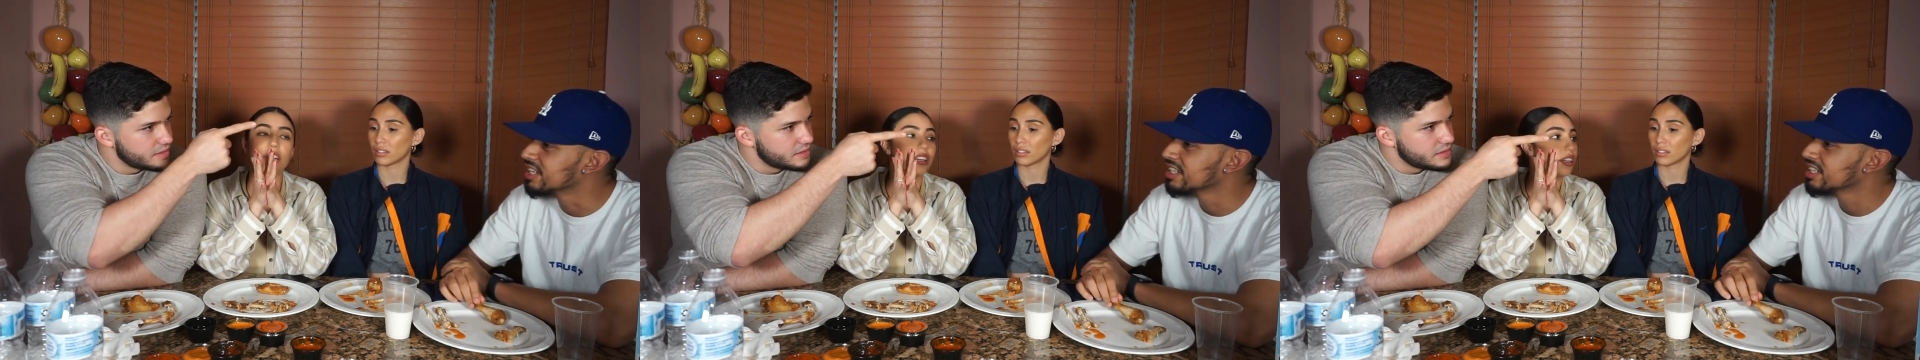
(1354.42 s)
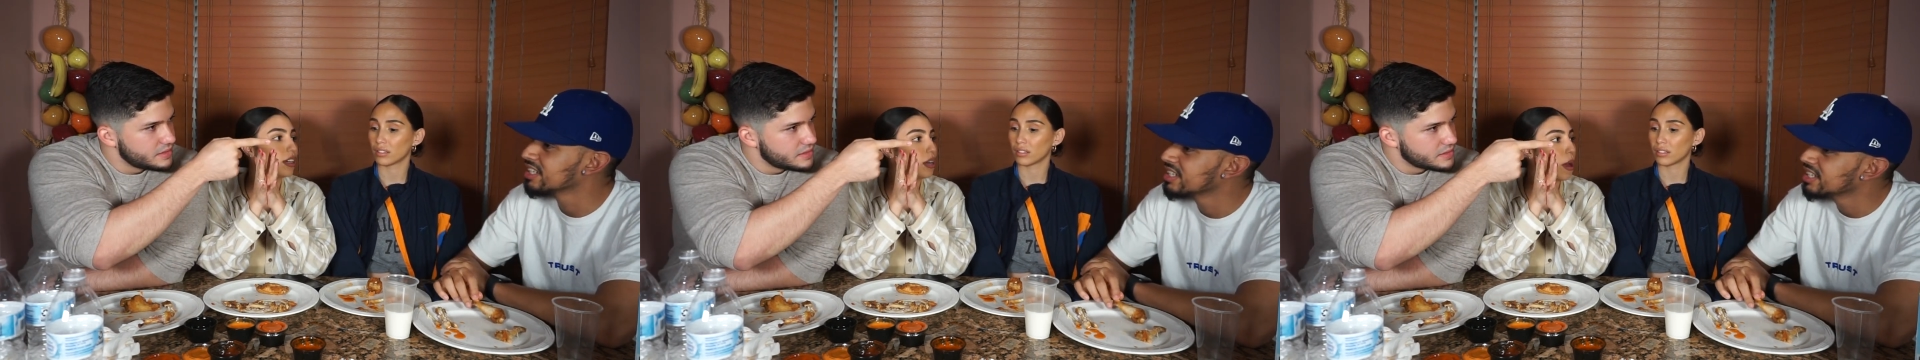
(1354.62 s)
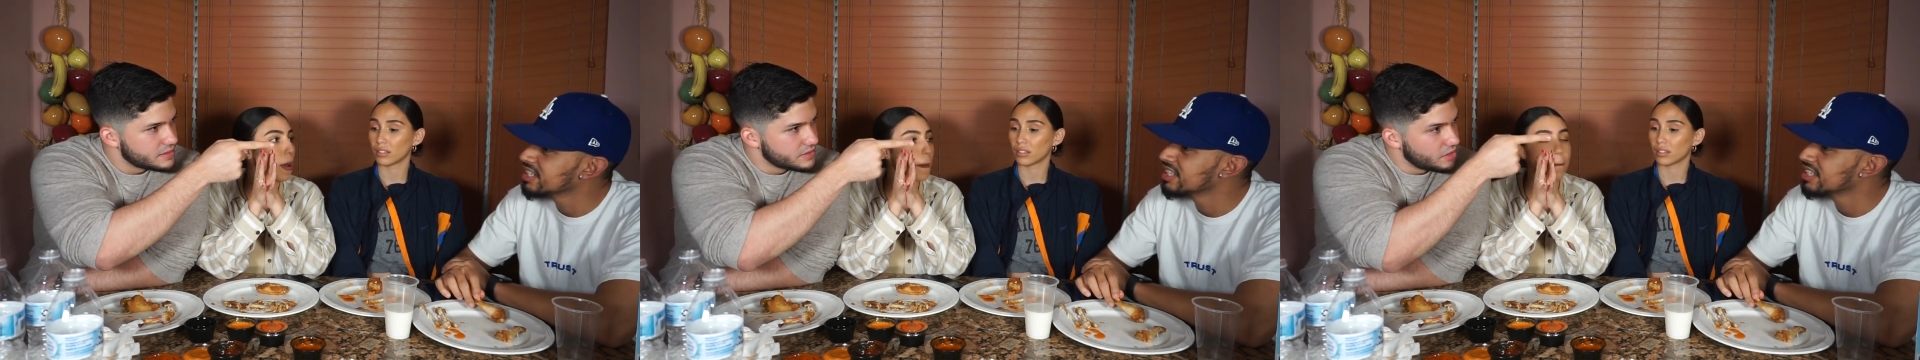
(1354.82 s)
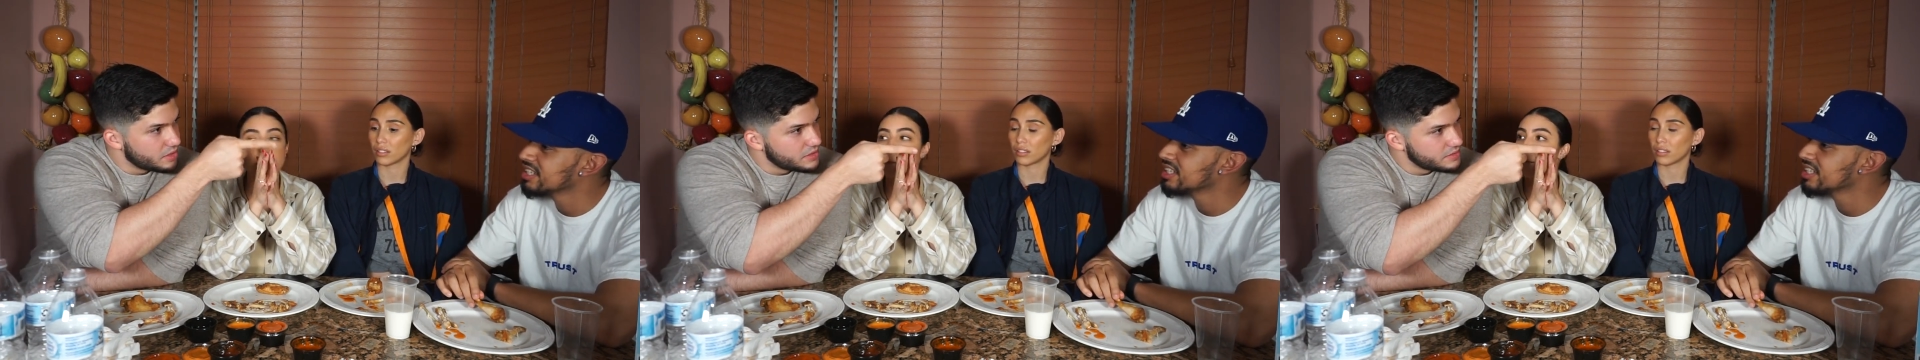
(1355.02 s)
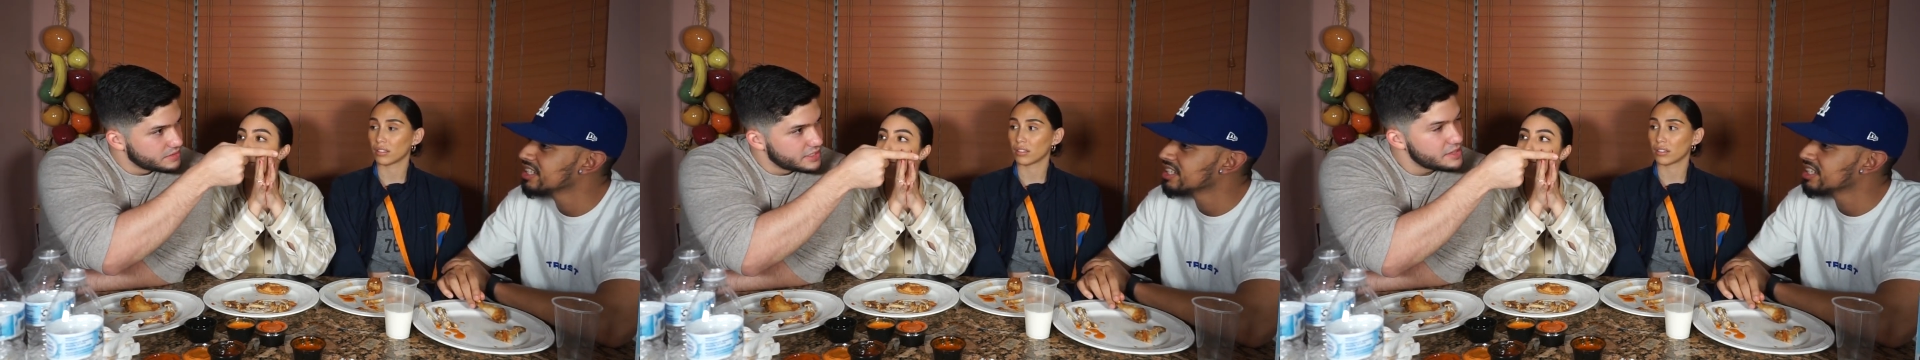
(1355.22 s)
Speaker 1: then.
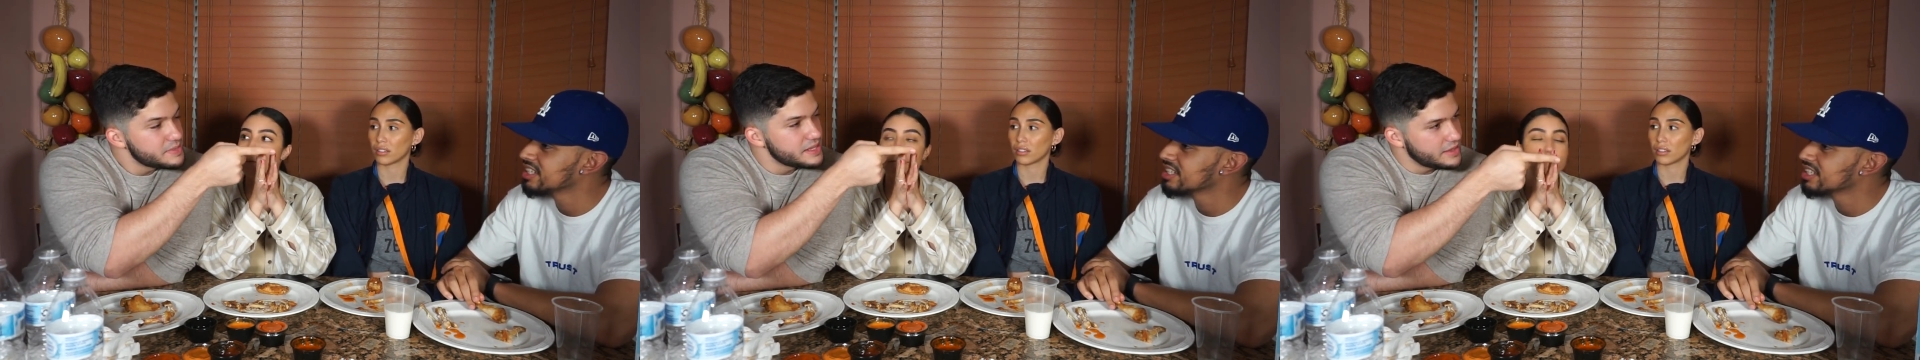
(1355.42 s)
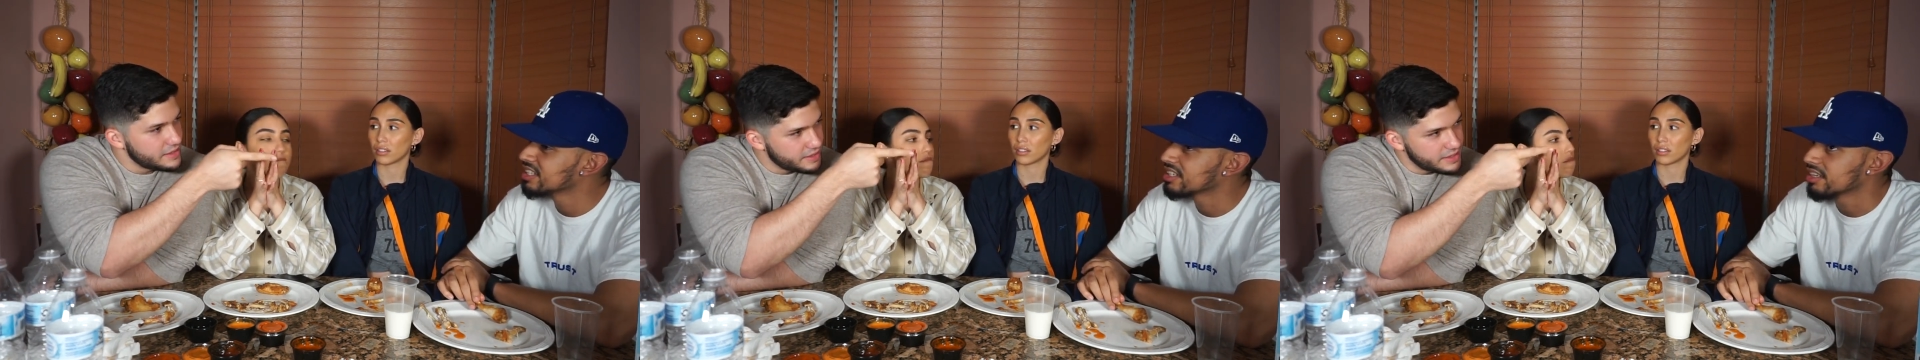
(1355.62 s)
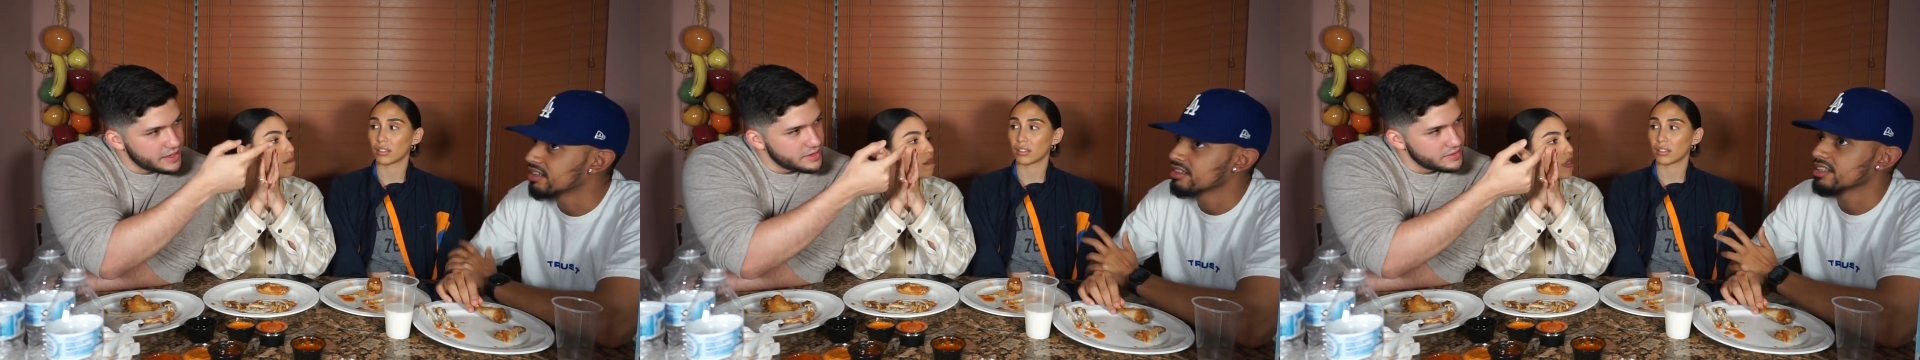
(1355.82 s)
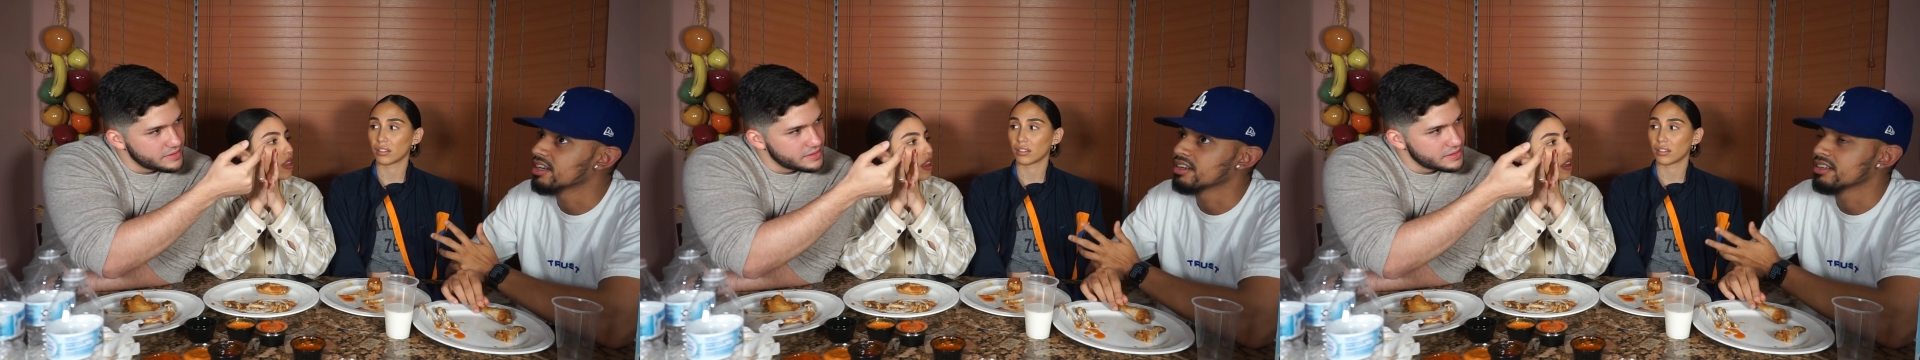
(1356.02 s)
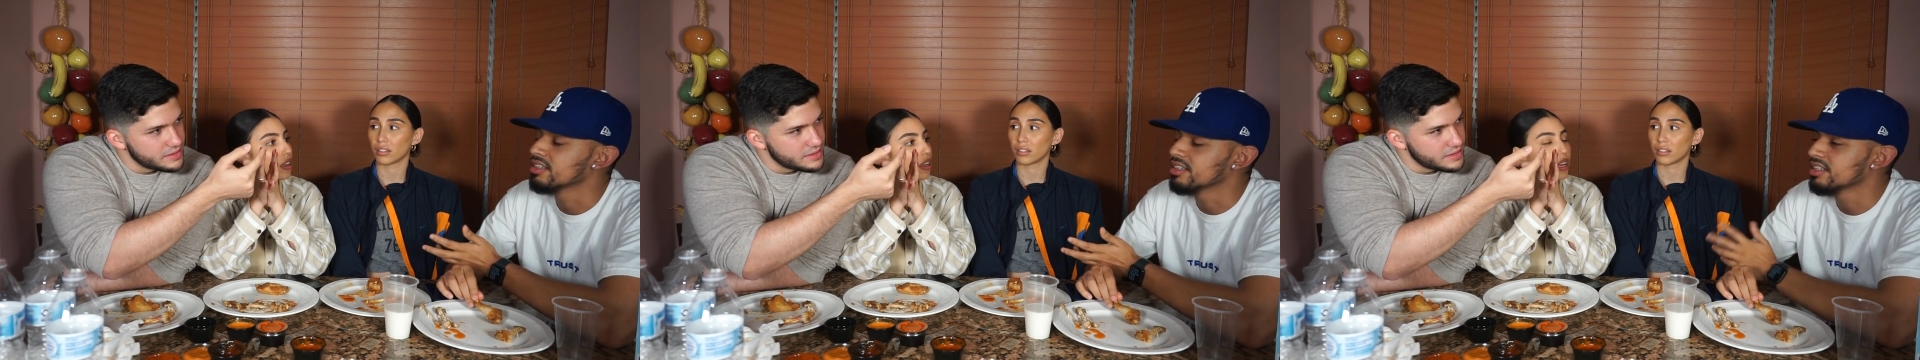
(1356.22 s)
Go, tell me the year. No, I don't know.